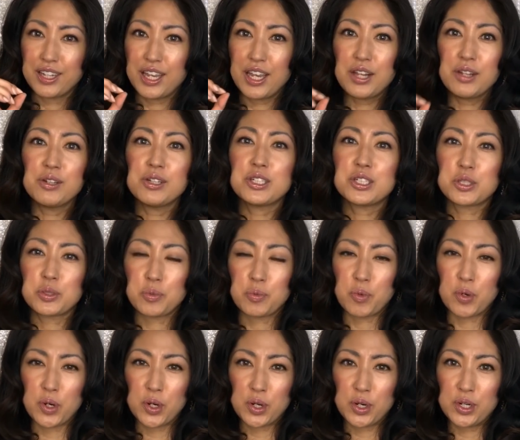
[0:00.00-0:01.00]
English
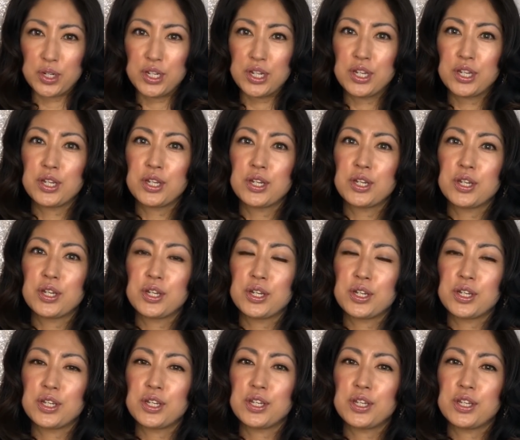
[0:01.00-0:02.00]
word
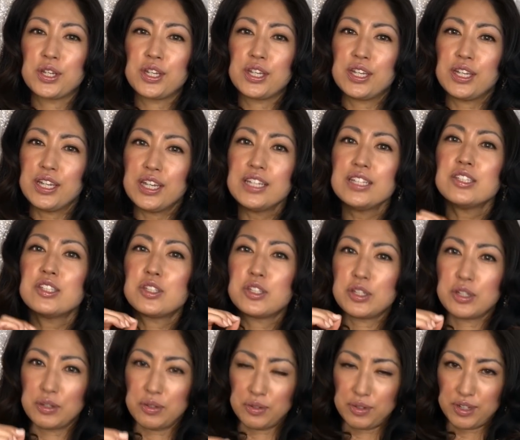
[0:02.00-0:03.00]

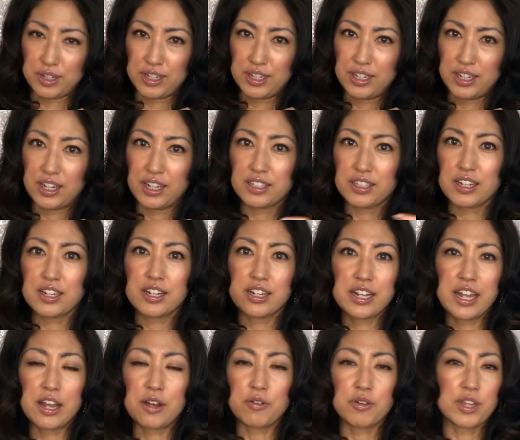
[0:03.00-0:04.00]
into
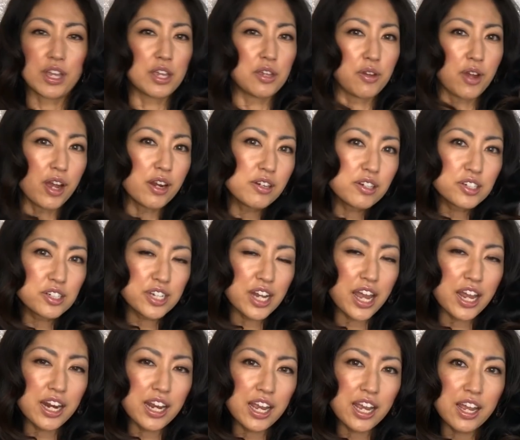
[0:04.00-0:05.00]
katakana eigo? Can you
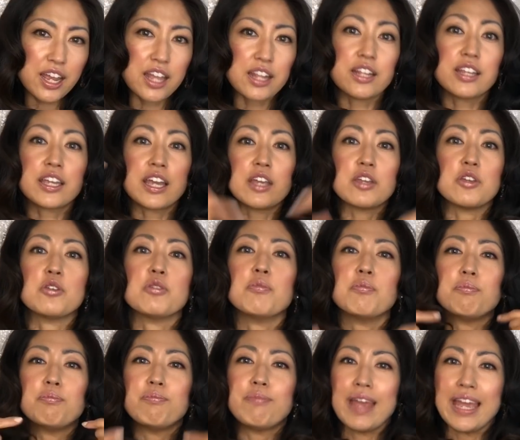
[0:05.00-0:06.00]
understand it, and can you
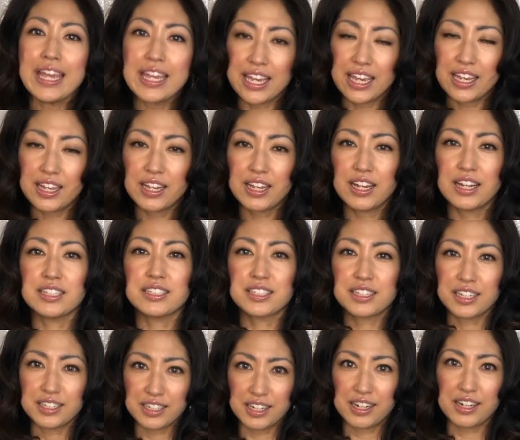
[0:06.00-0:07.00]
make it as
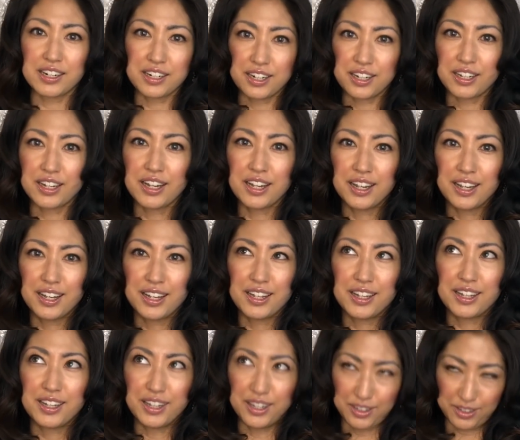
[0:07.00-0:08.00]
katakana
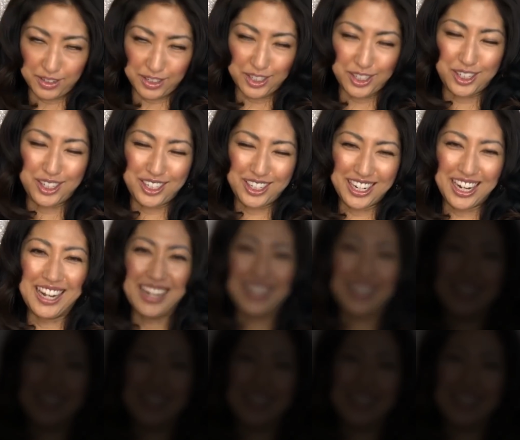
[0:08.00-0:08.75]
English?